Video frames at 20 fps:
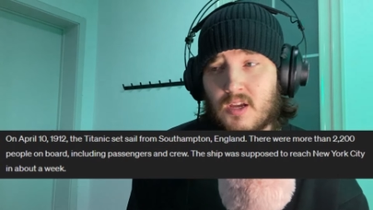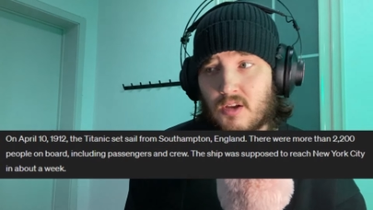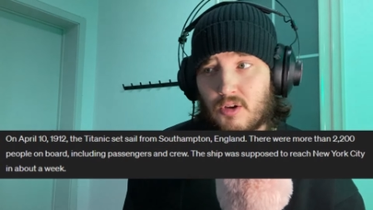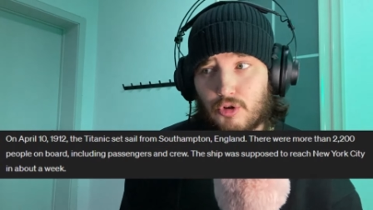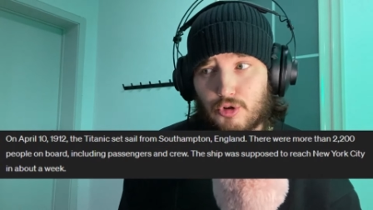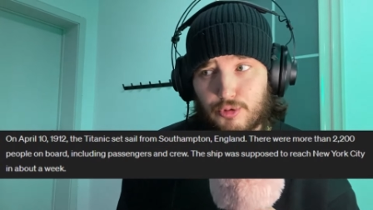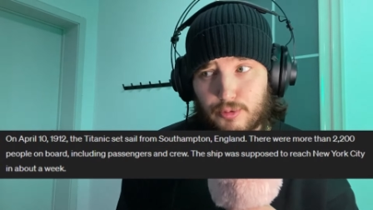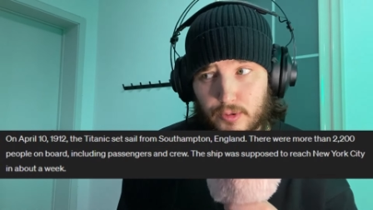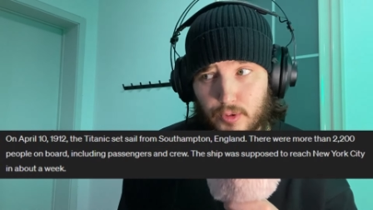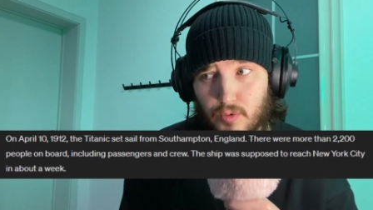
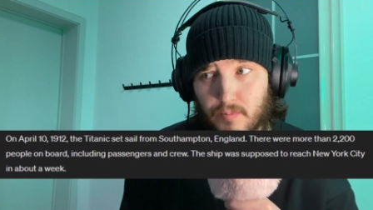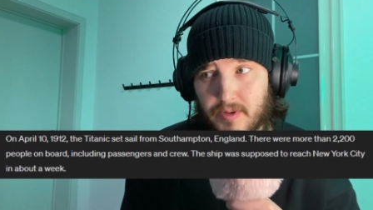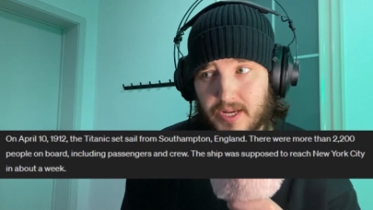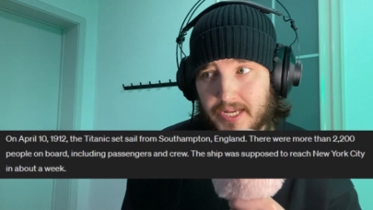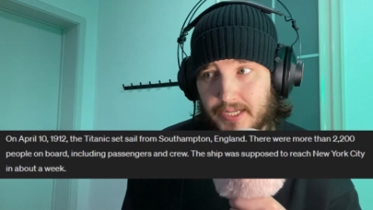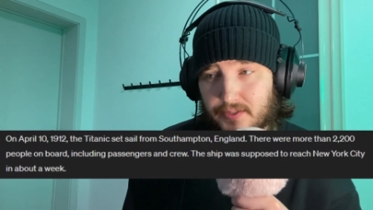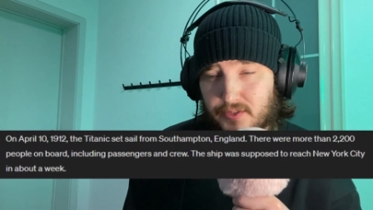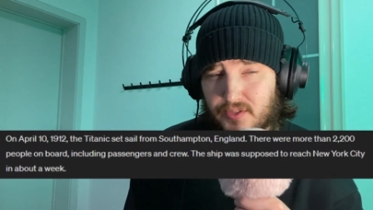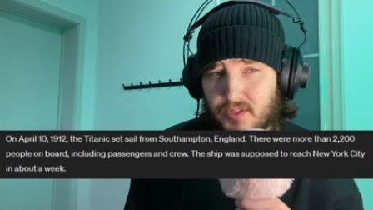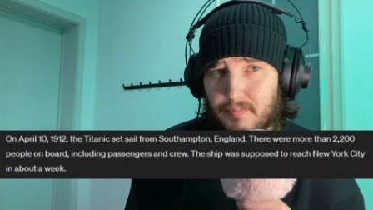Crew
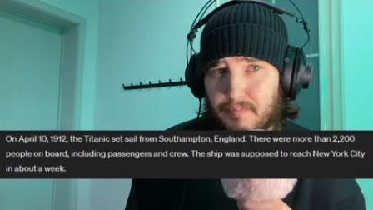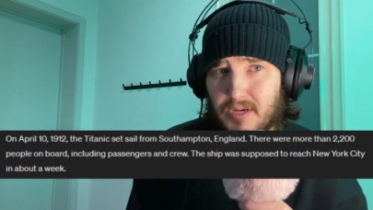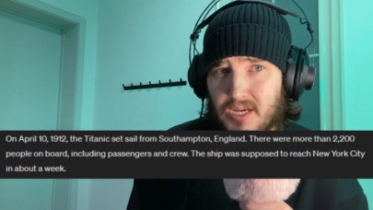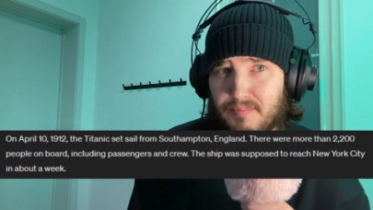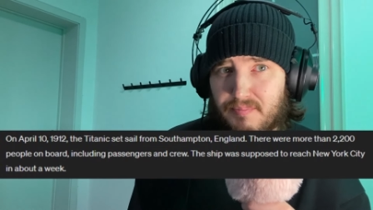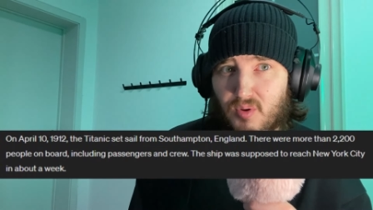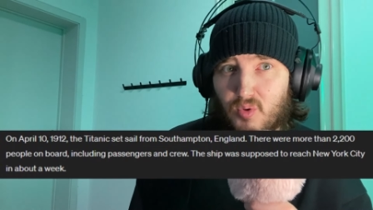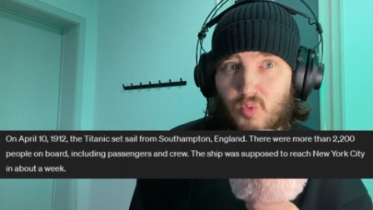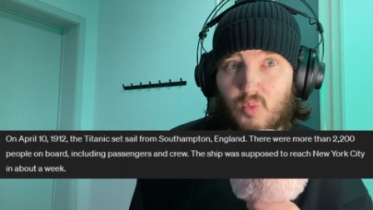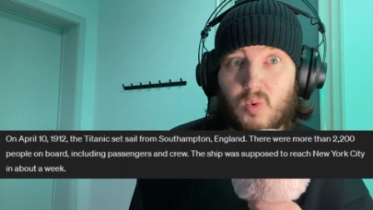means the
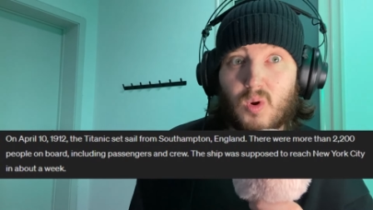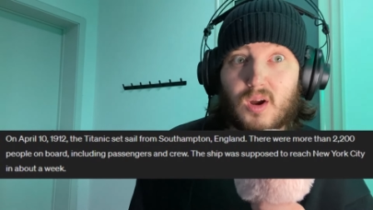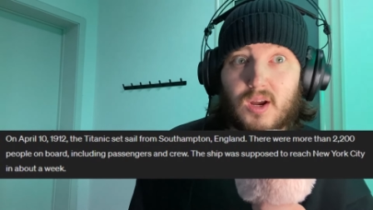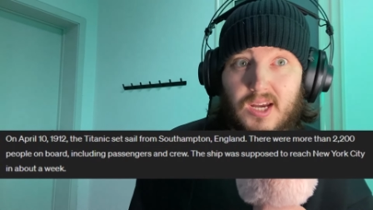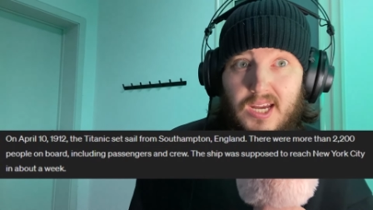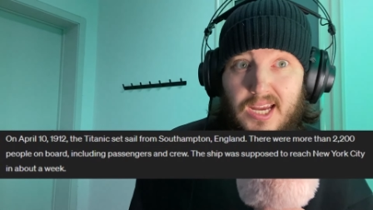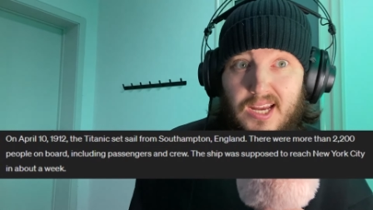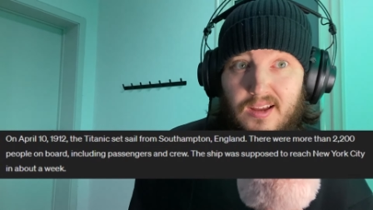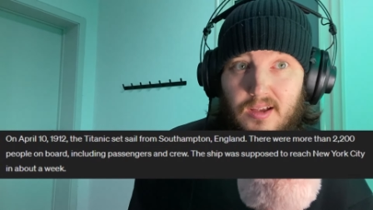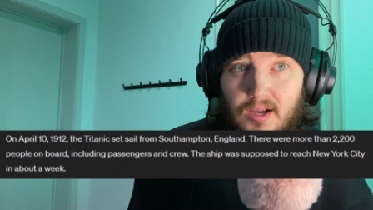people
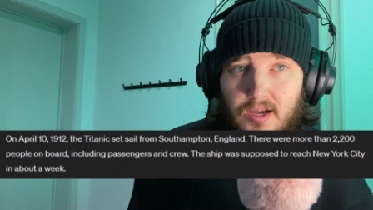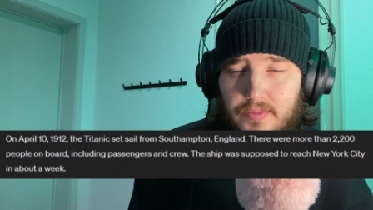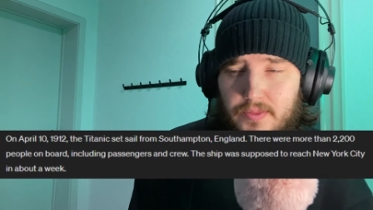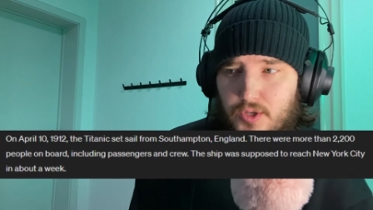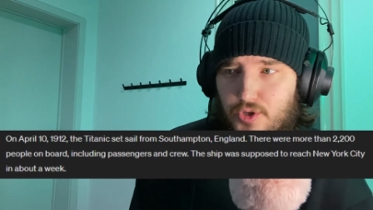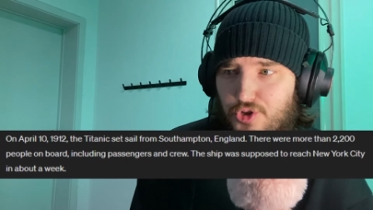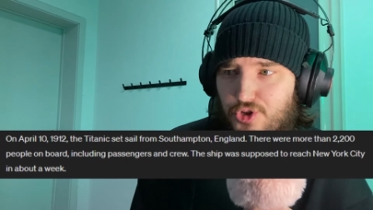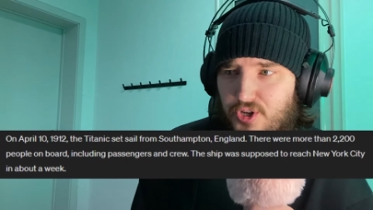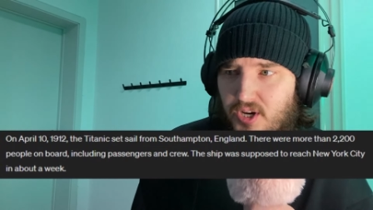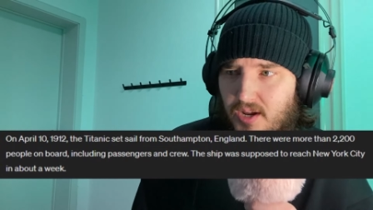working on the
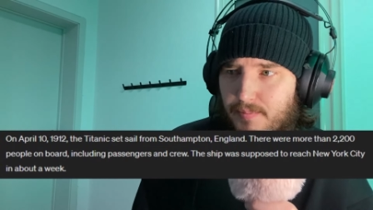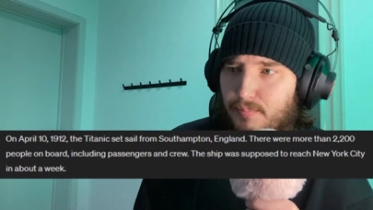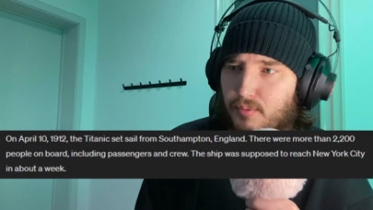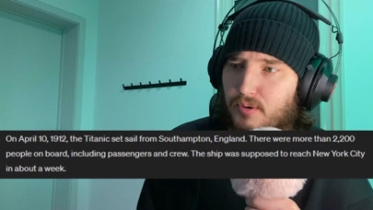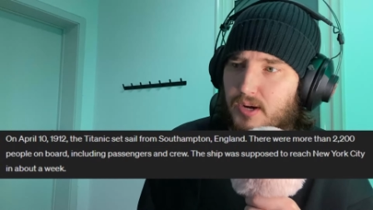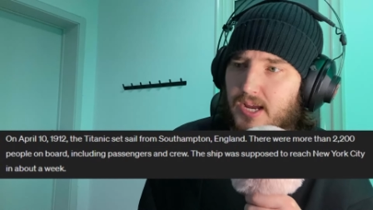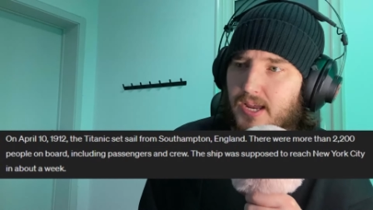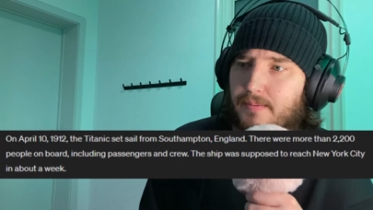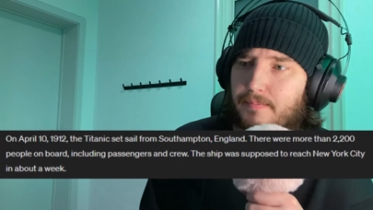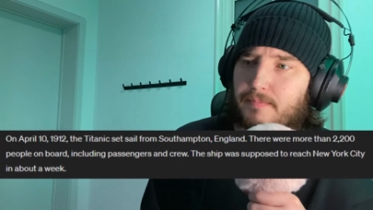ship,
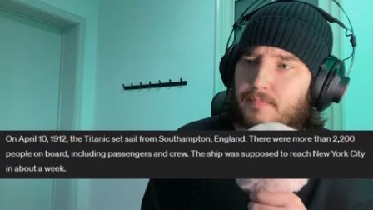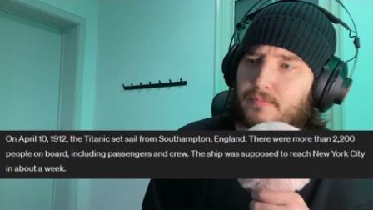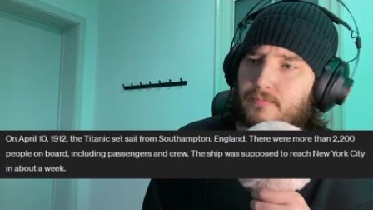right?